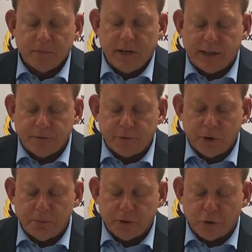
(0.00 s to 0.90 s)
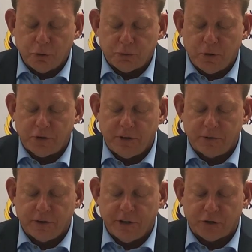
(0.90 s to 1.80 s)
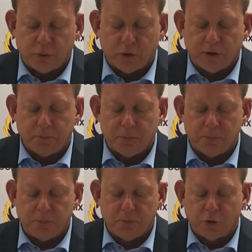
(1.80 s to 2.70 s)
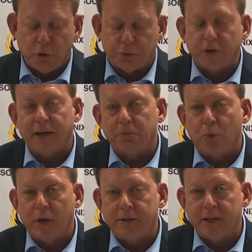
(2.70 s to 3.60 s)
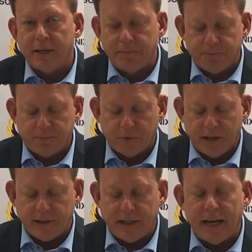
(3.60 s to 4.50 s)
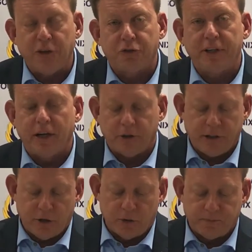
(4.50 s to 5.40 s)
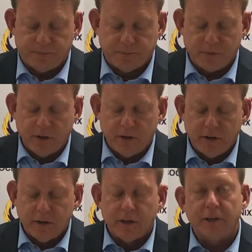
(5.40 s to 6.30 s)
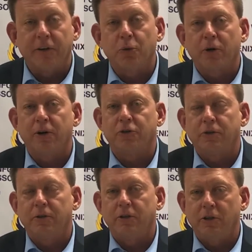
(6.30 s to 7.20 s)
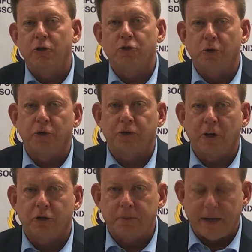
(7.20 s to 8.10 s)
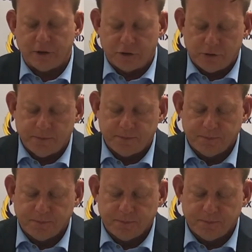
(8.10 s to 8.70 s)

He confirmed the groups pushing for this were groups like Puente and the ACLU. In other words, the usual suspects.